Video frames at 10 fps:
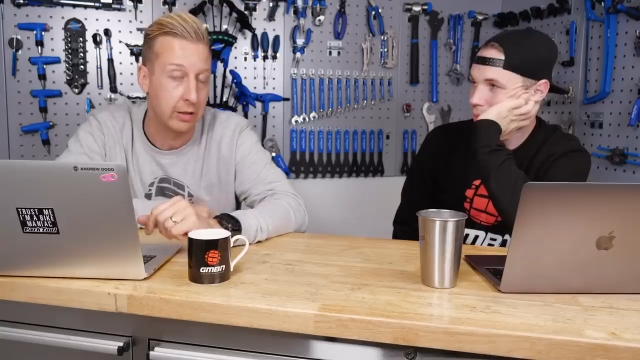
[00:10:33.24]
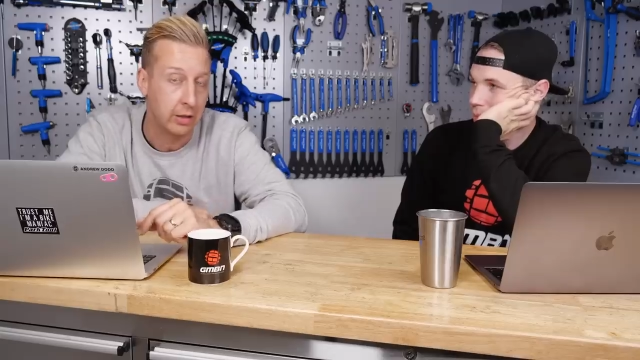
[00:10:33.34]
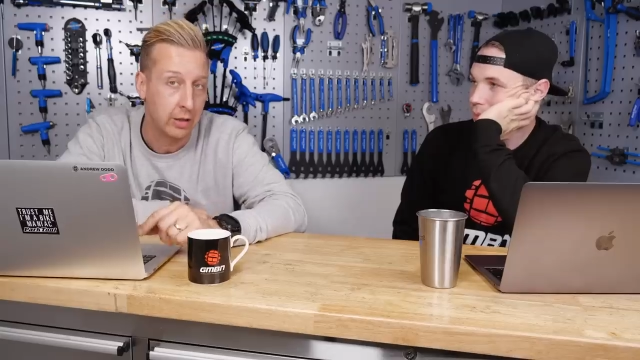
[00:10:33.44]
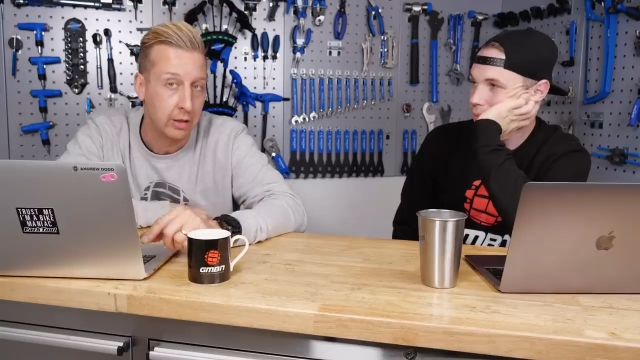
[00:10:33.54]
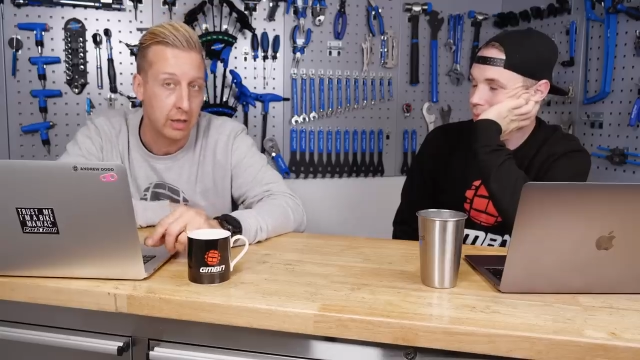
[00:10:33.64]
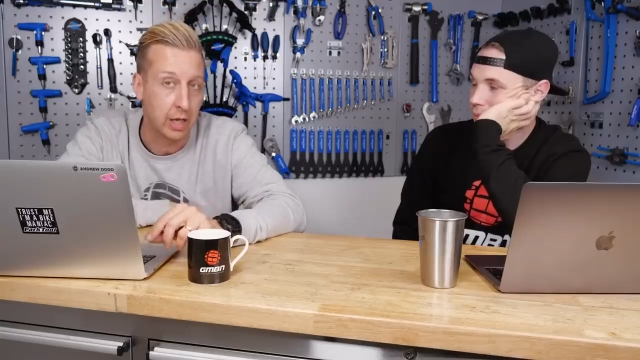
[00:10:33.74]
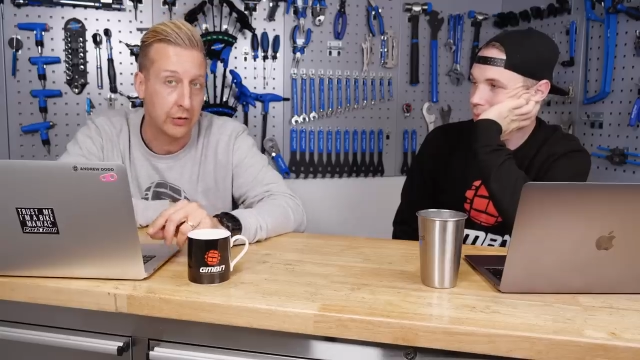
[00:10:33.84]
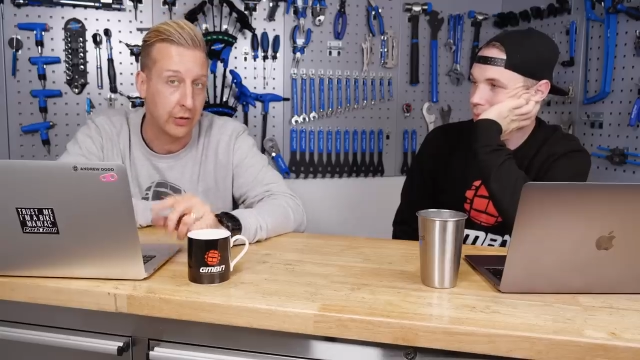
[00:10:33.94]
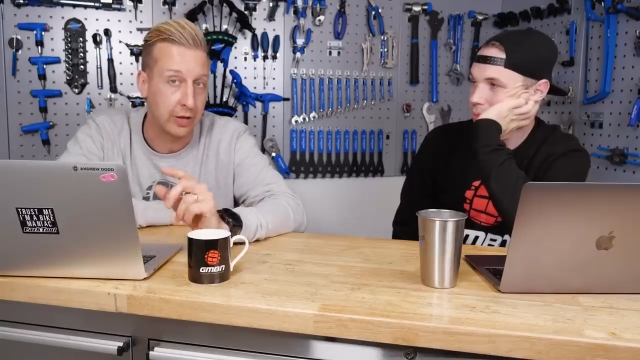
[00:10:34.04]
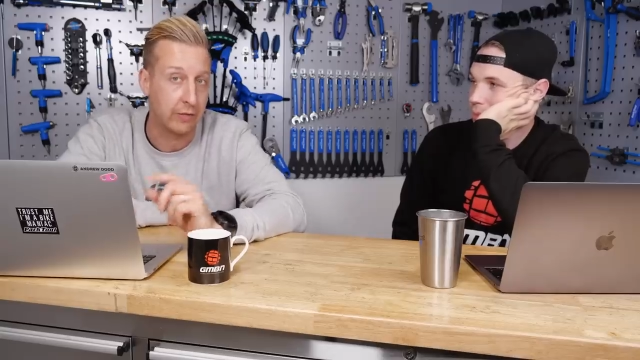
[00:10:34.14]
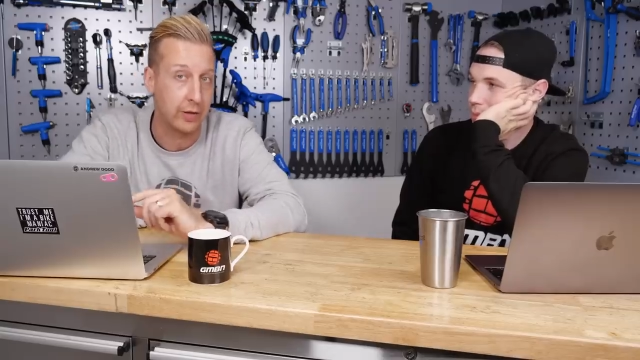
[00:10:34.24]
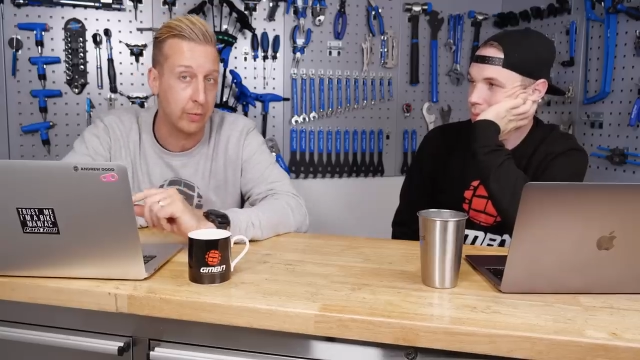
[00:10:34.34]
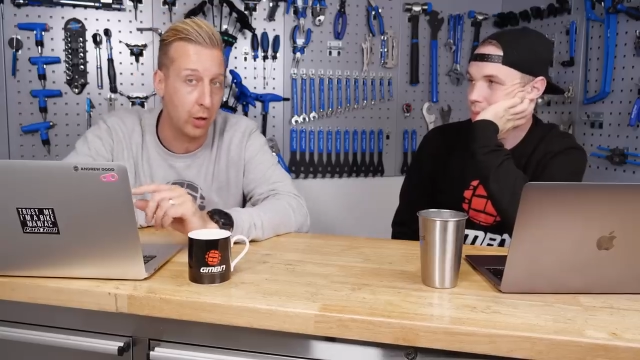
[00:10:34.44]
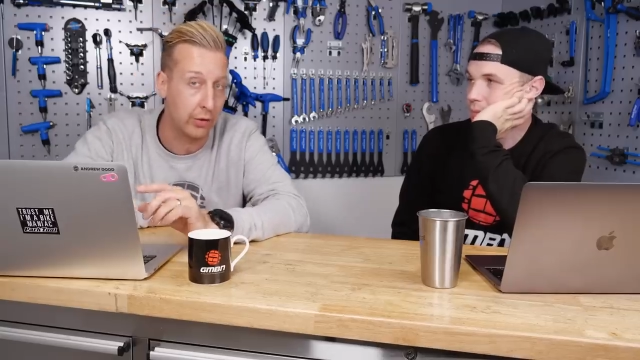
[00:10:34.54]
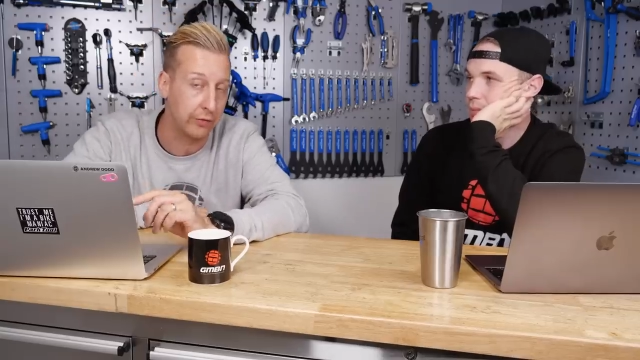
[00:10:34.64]
Speaker 1: Mm. Uh, so definitely
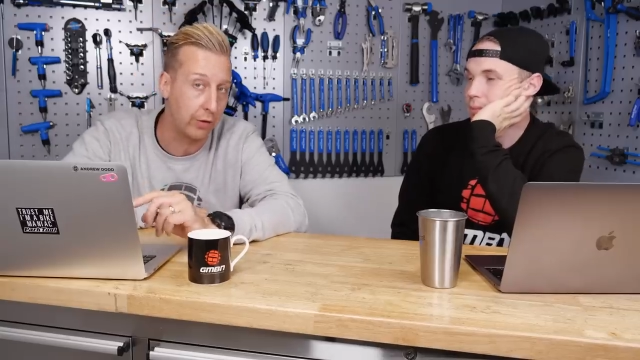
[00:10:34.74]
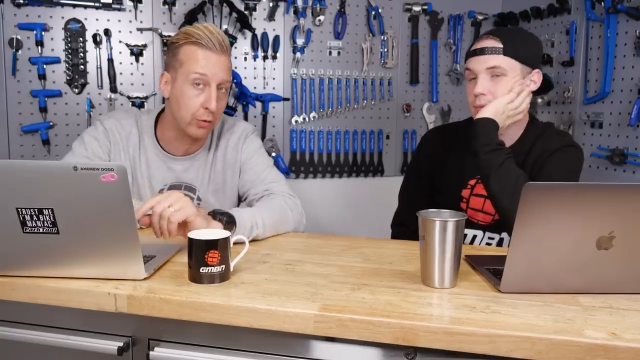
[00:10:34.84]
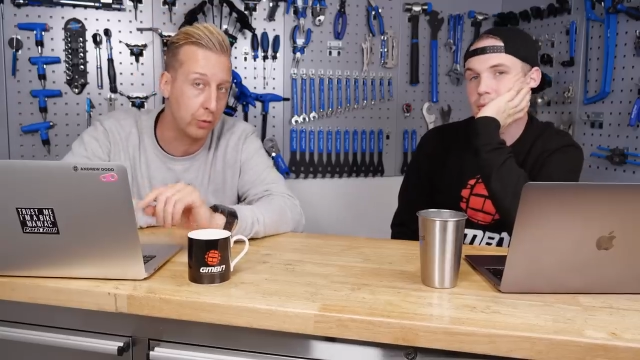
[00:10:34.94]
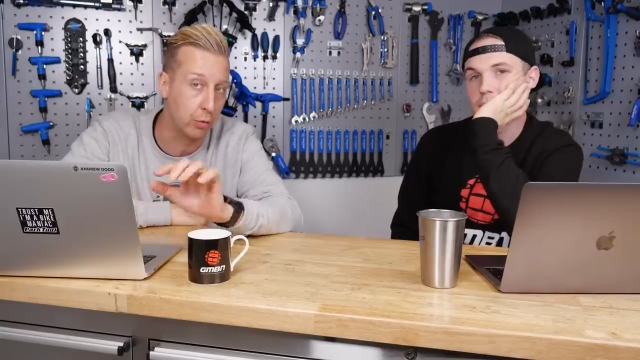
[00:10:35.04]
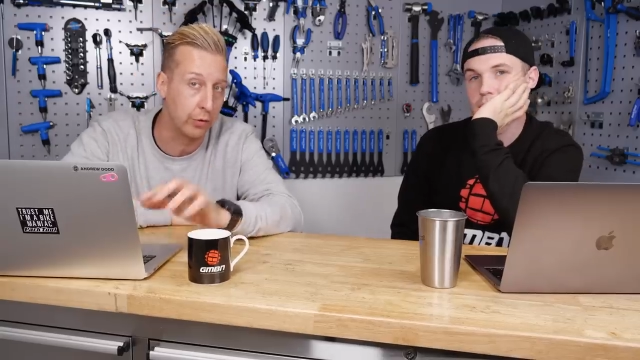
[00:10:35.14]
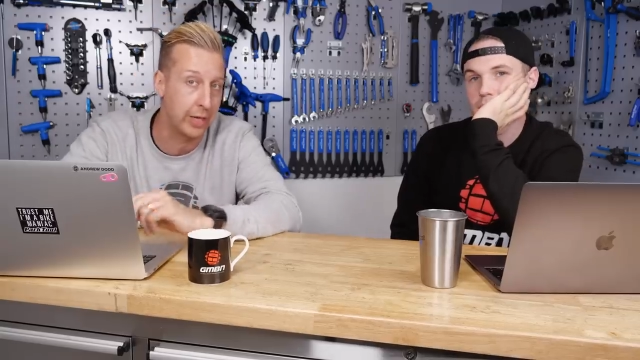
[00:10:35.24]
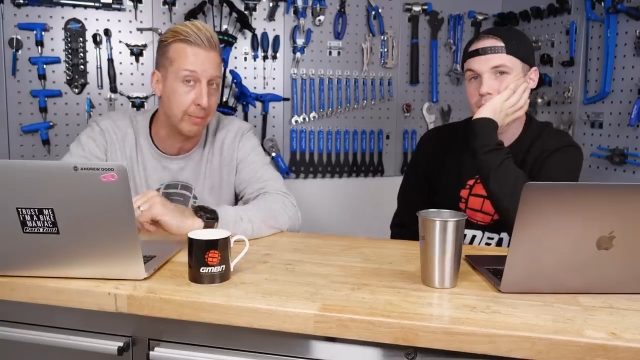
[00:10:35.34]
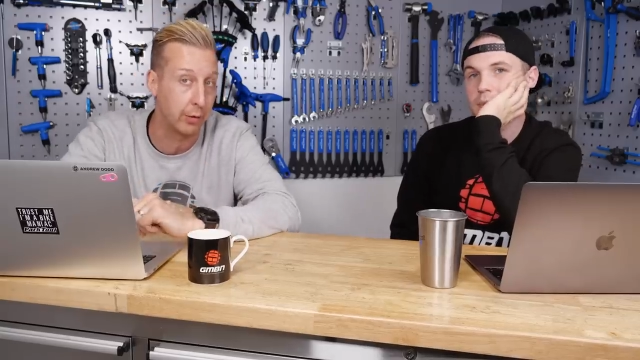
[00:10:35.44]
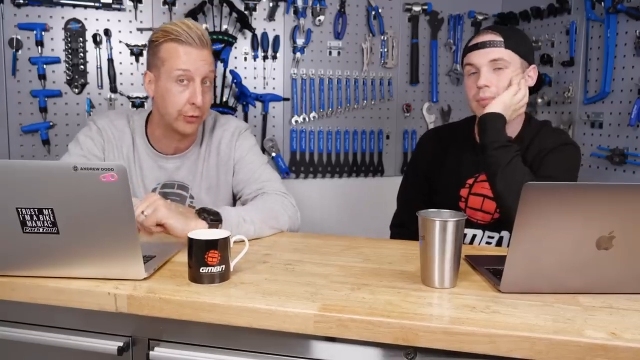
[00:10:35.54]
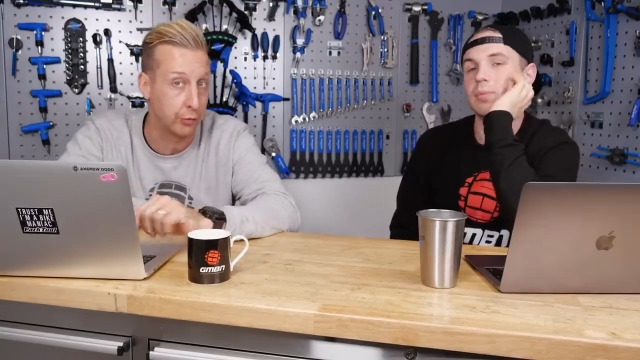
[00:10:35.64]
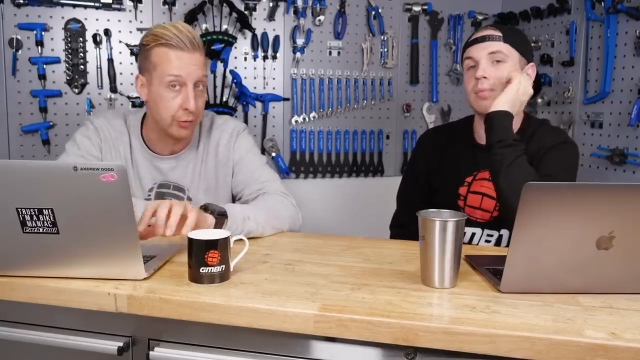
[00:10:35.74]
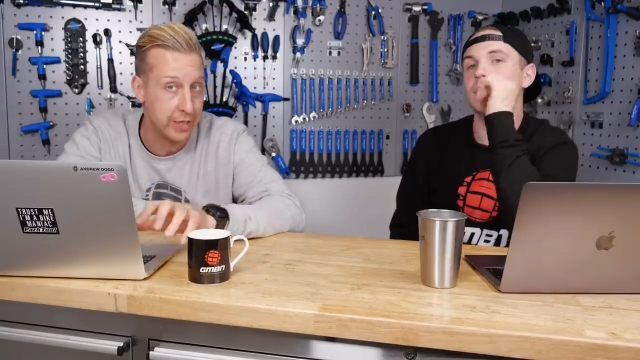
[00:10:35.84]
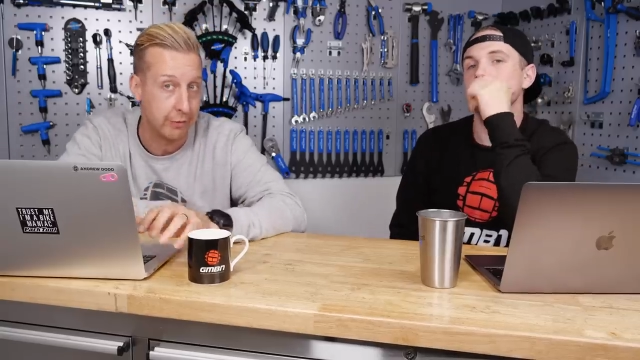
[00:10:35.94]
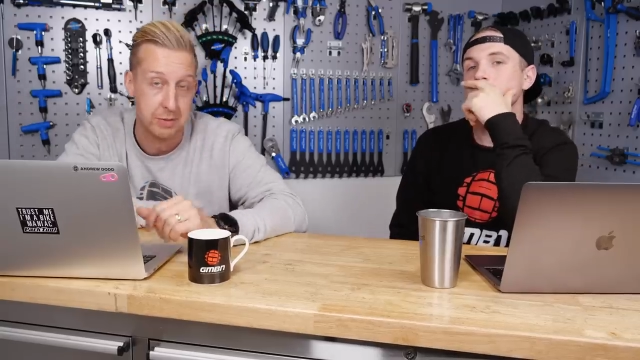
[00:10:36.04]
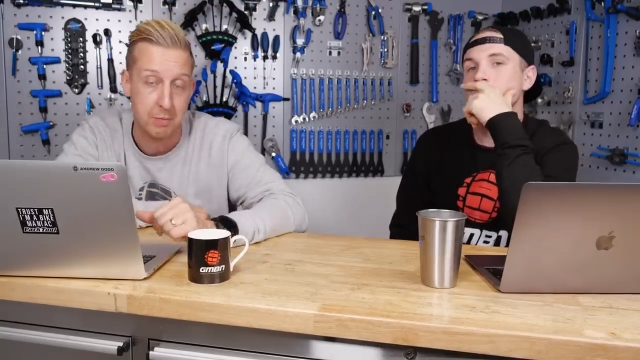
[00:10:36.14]
worth a phone call or an email to your
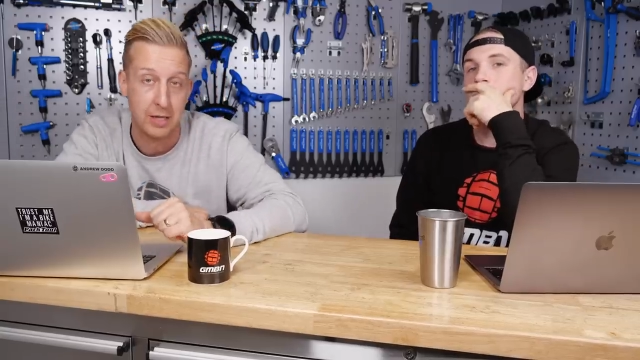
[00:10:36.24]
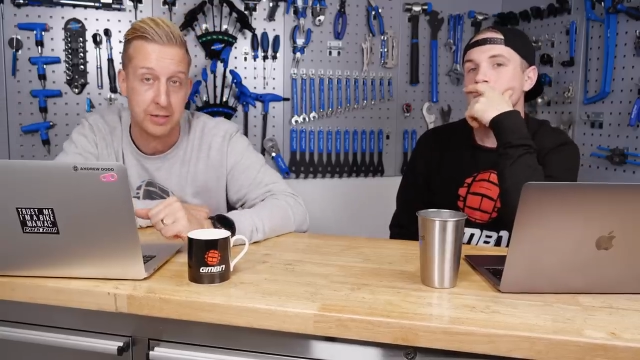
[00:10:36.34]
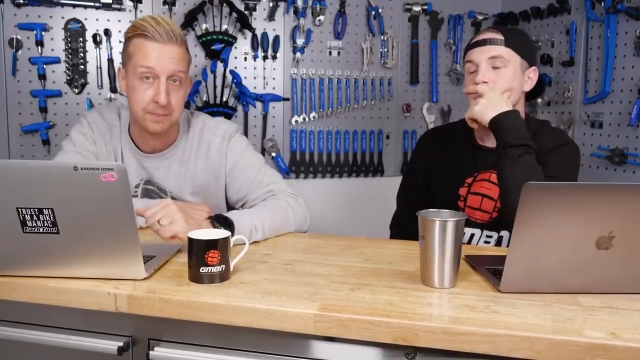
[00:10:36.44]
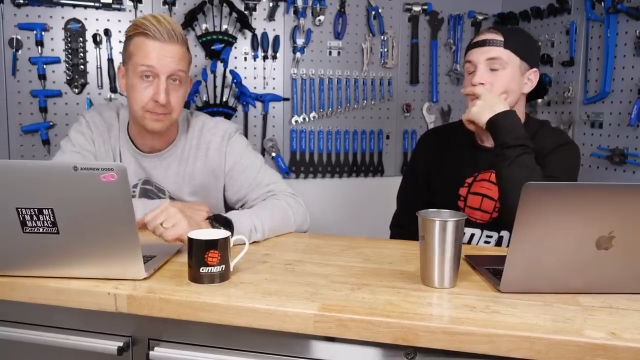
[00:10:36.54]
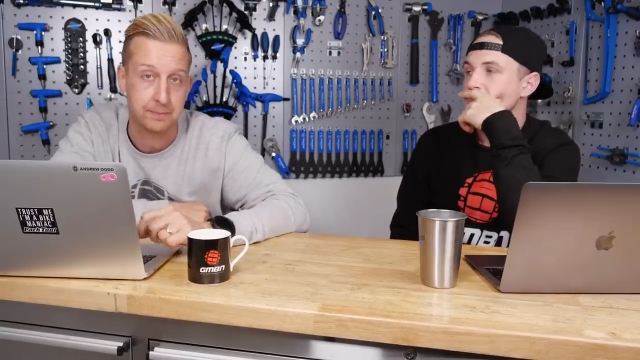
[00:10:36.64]
nearest place.